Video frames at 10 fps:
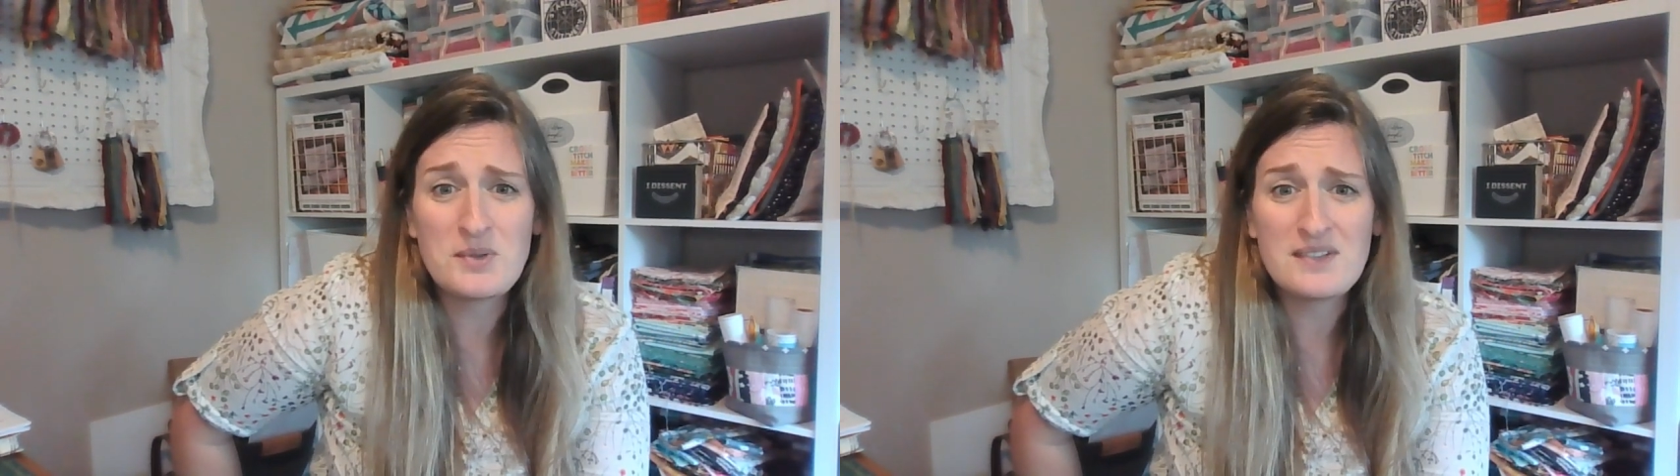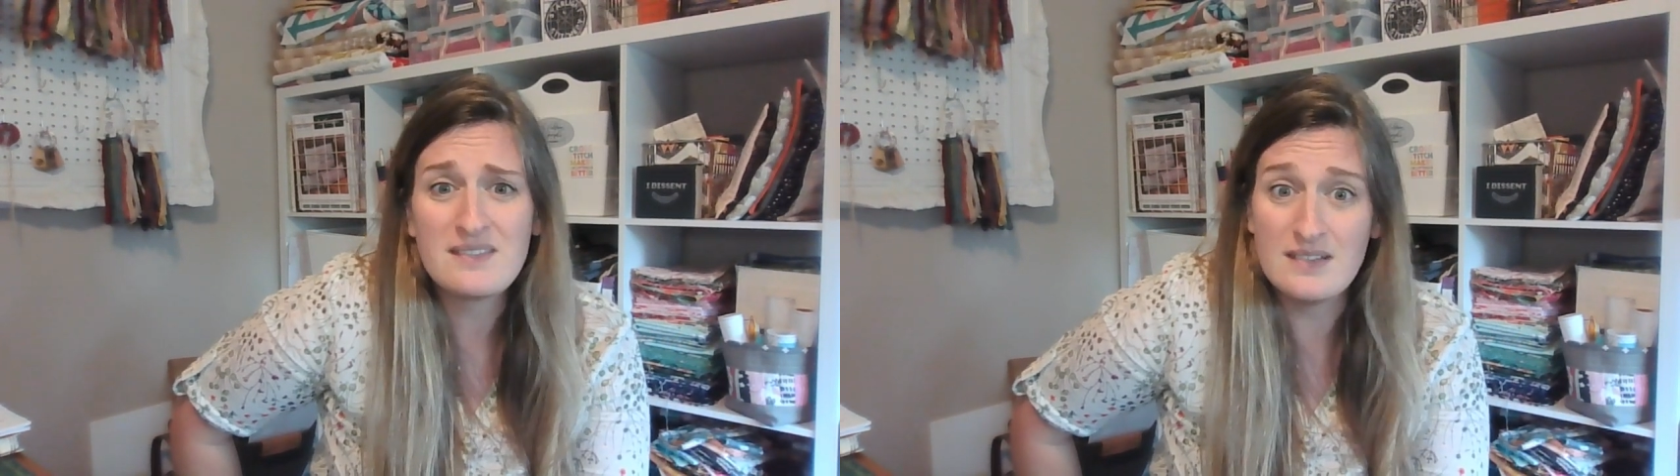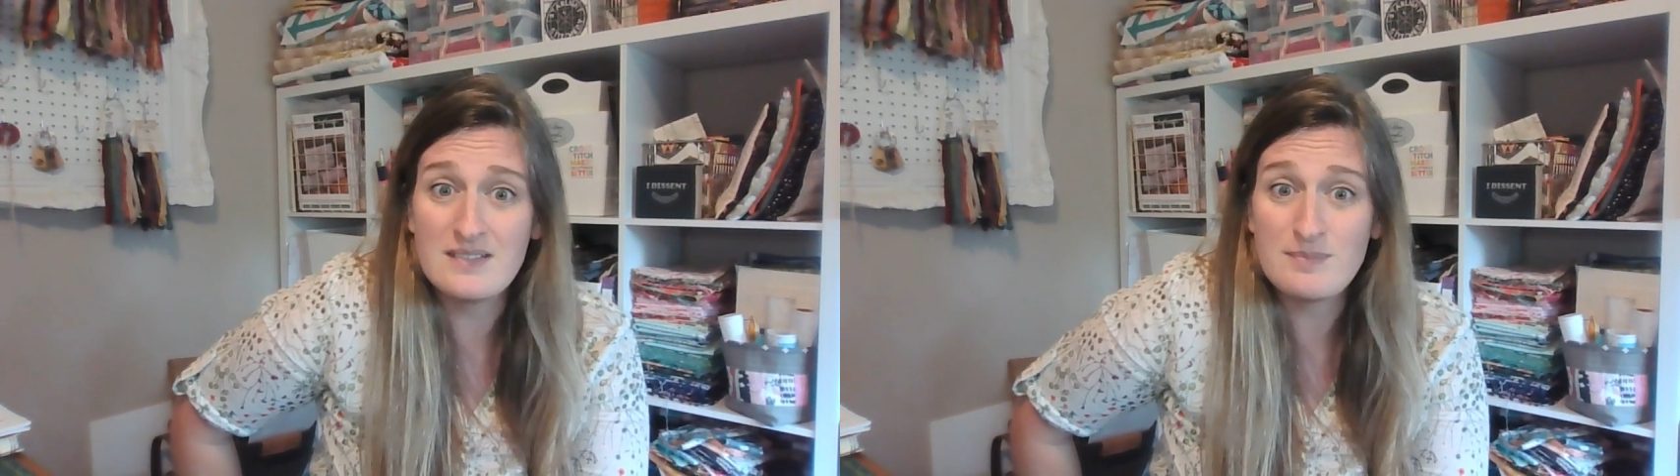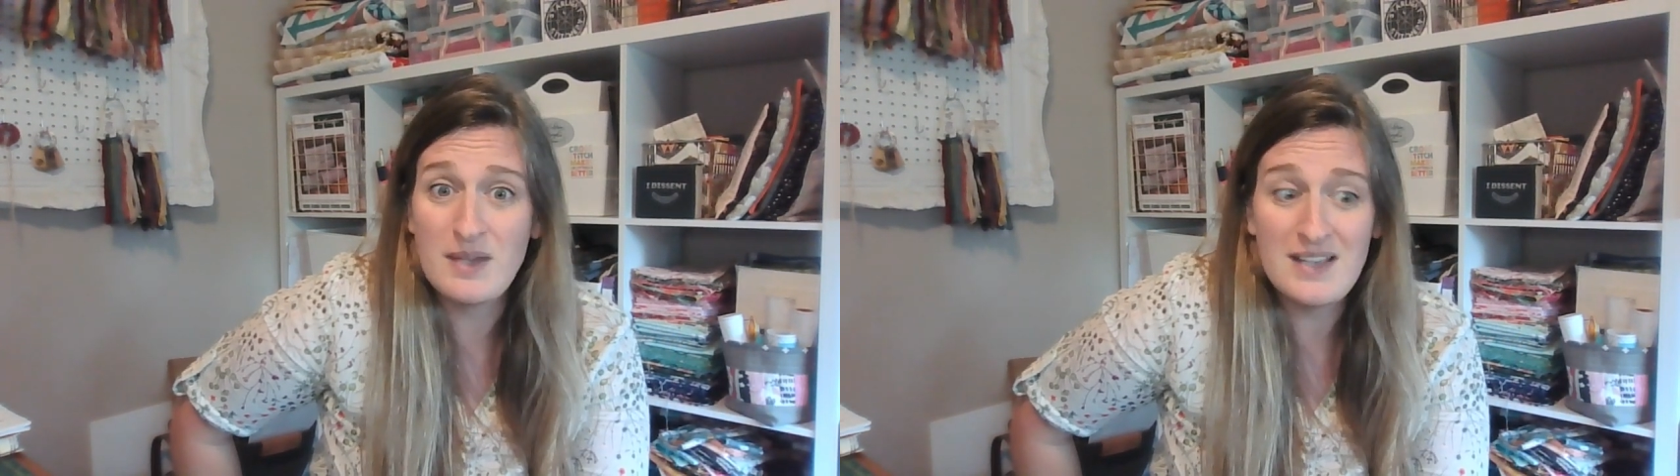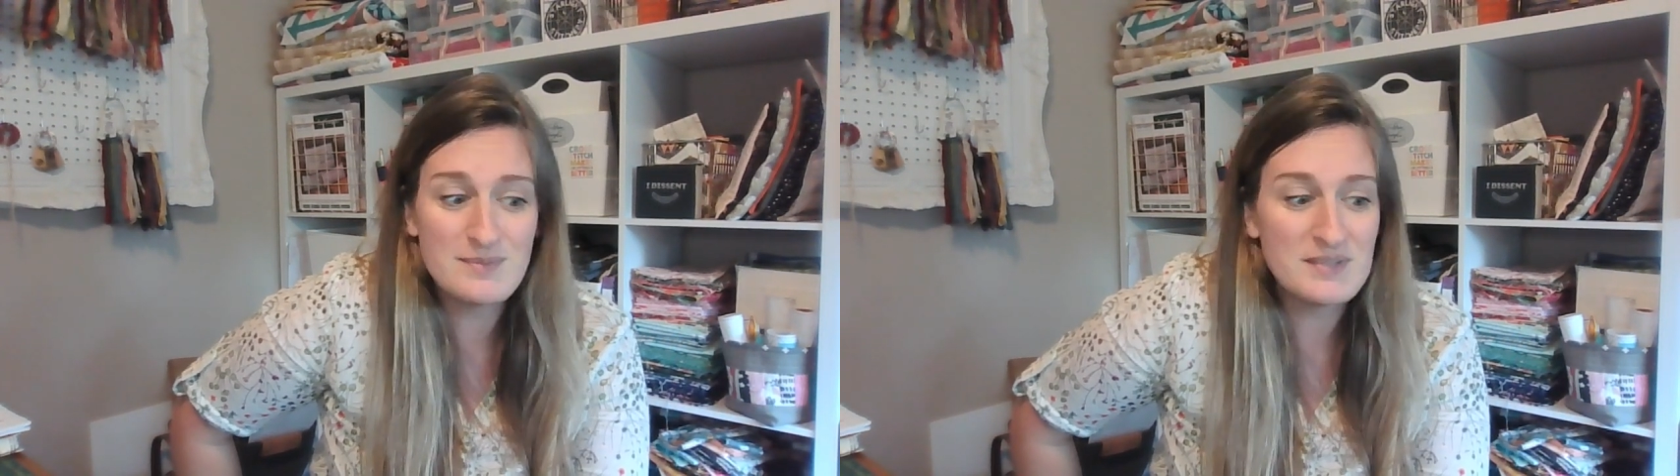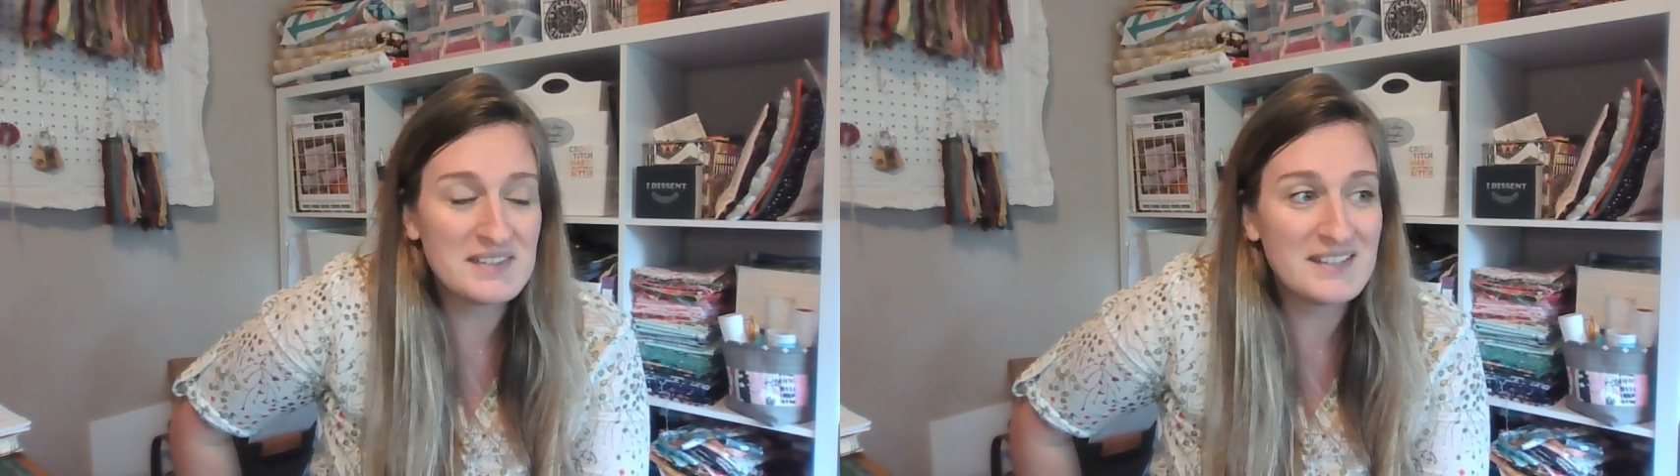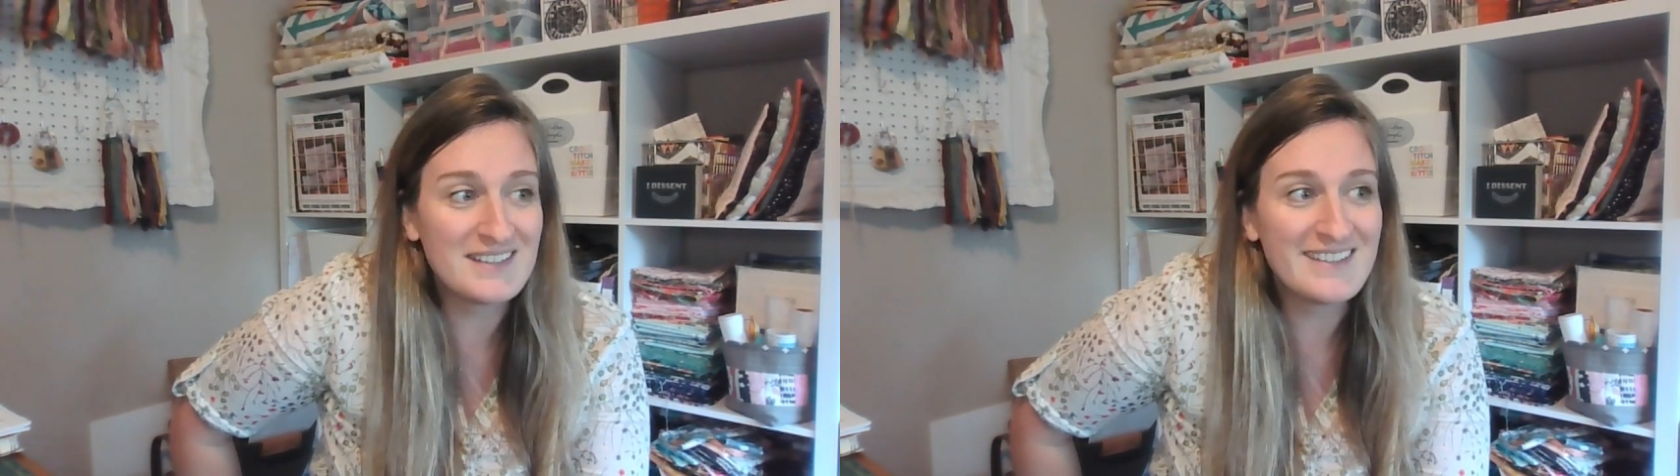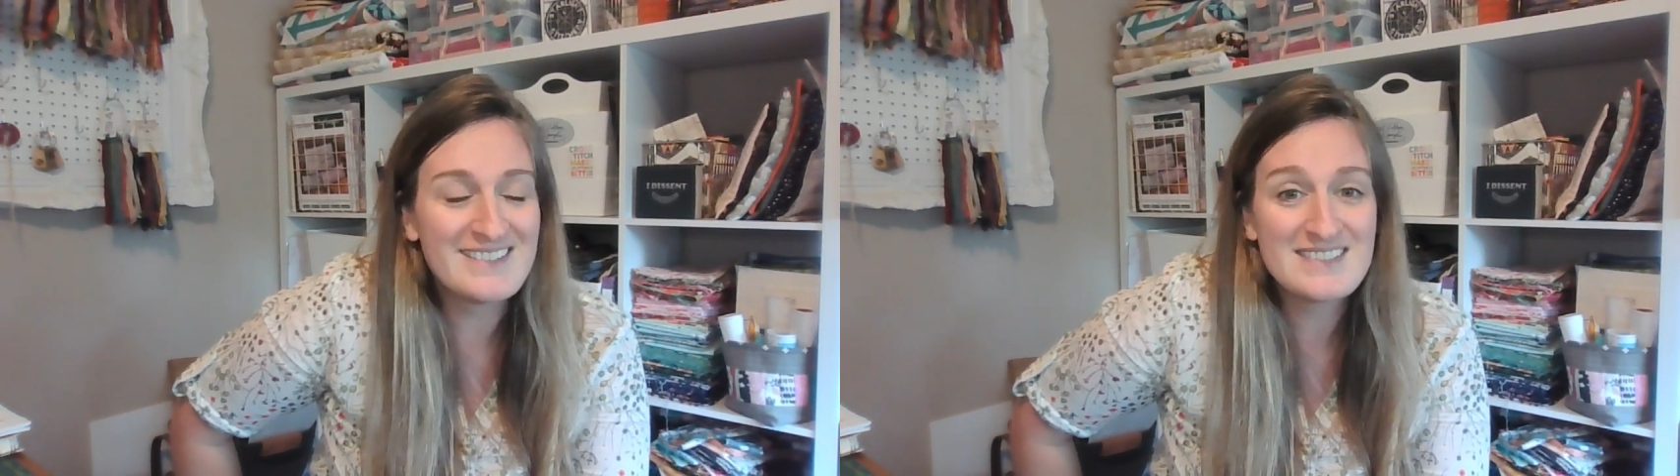but it has been
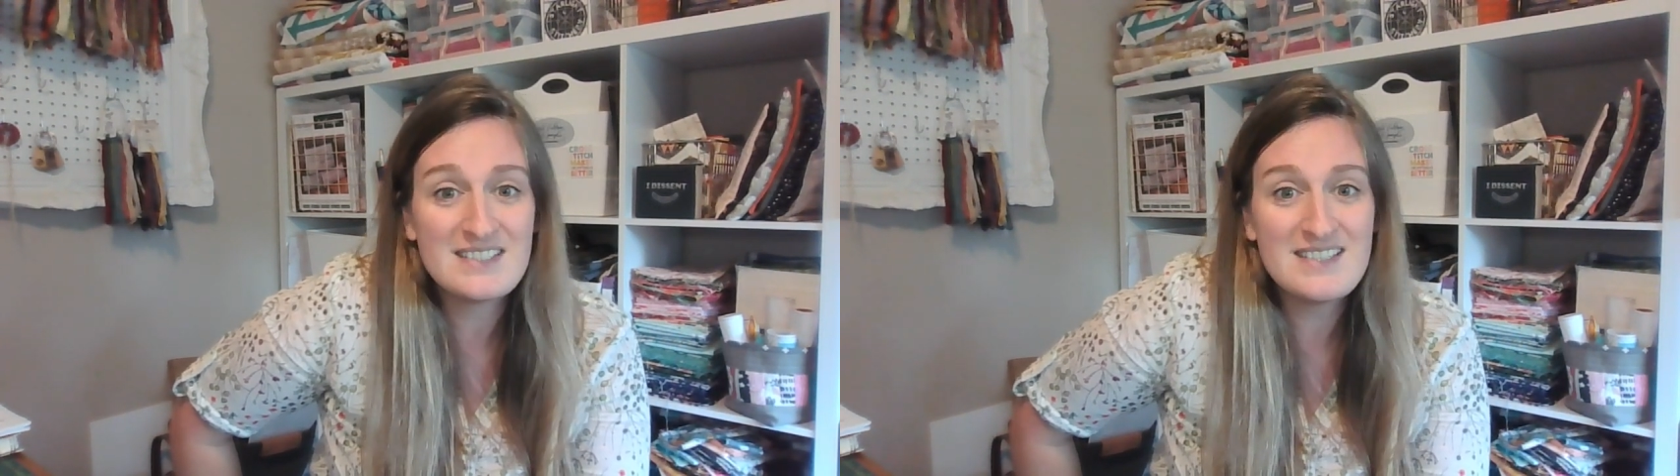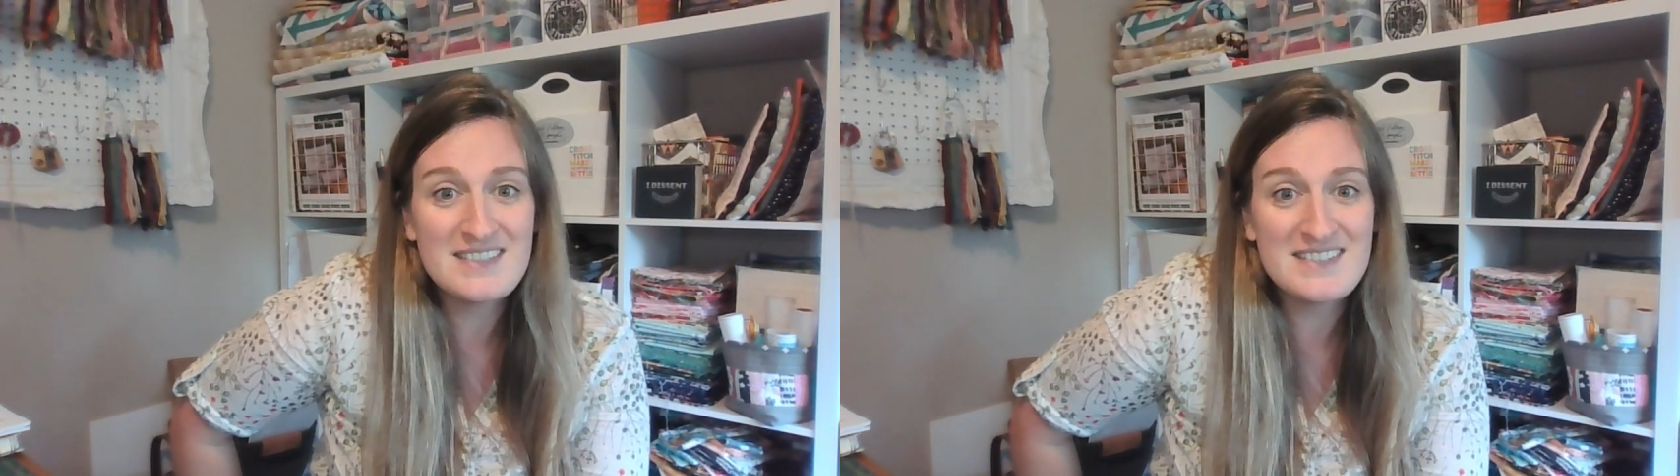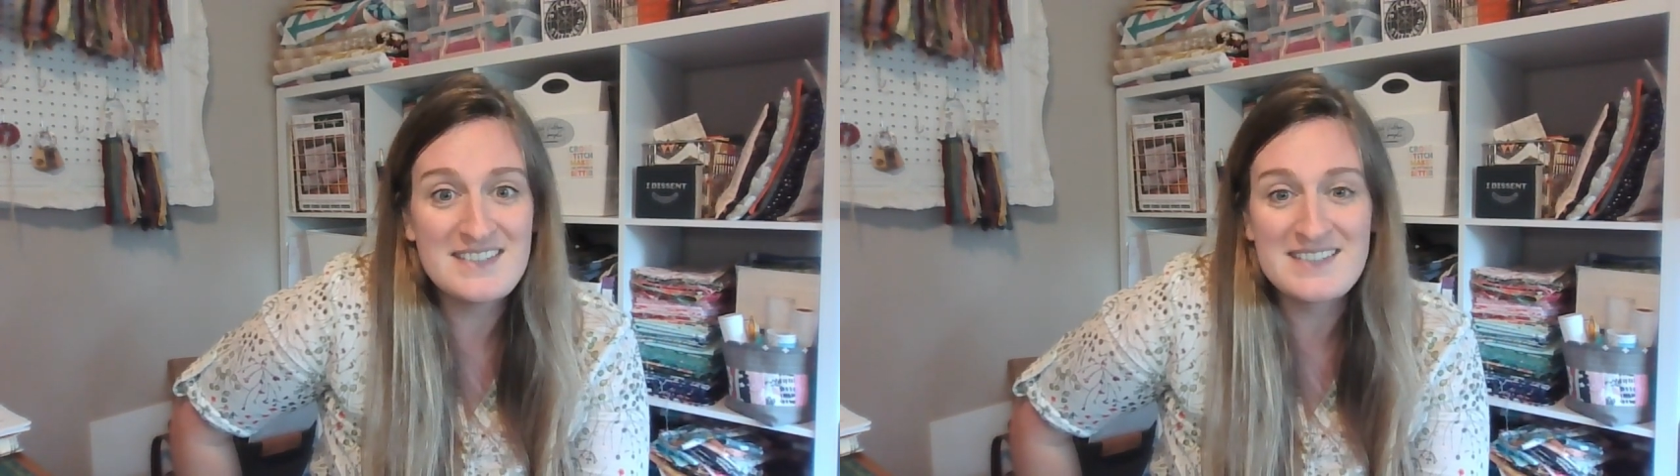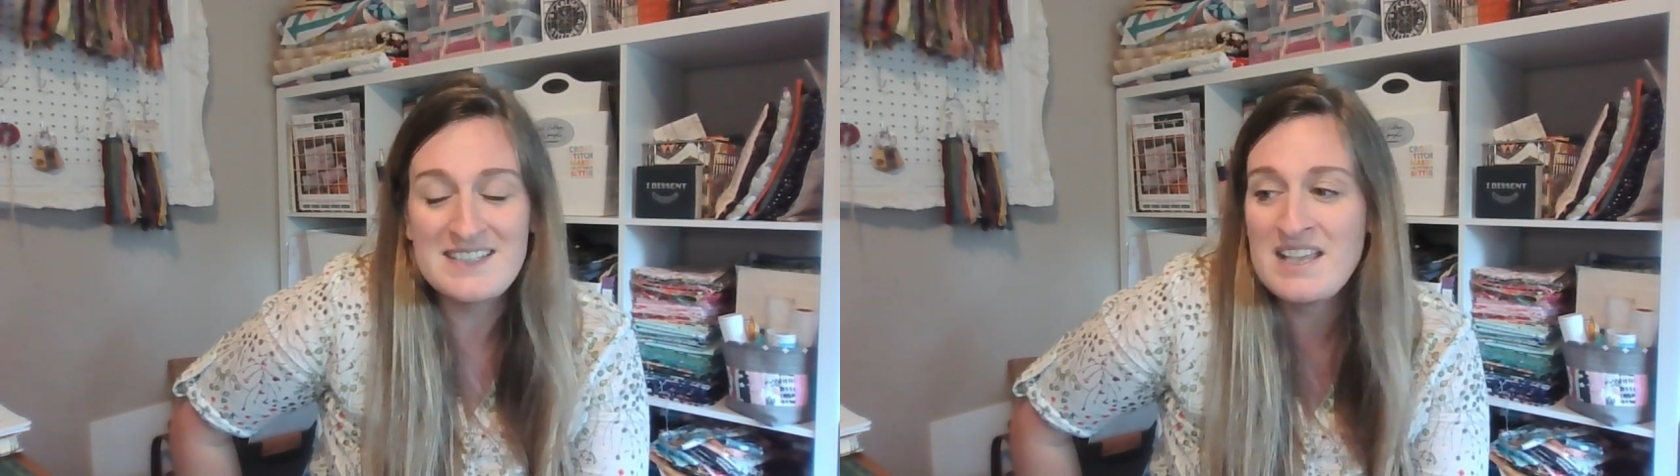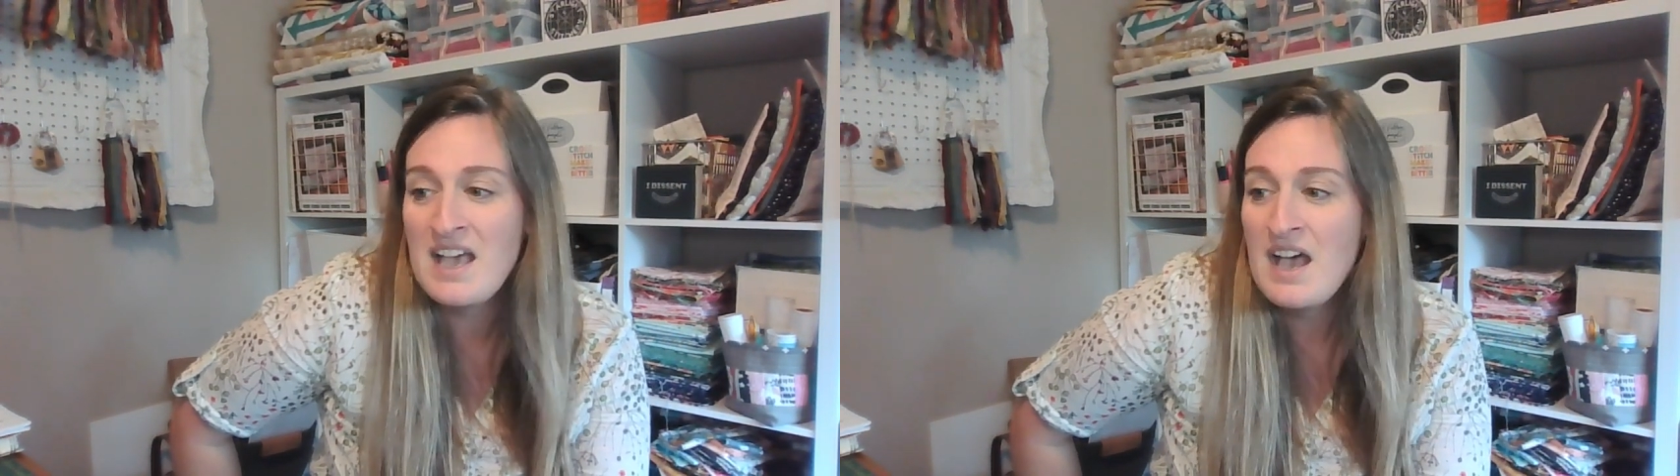lately. 'Tis the season.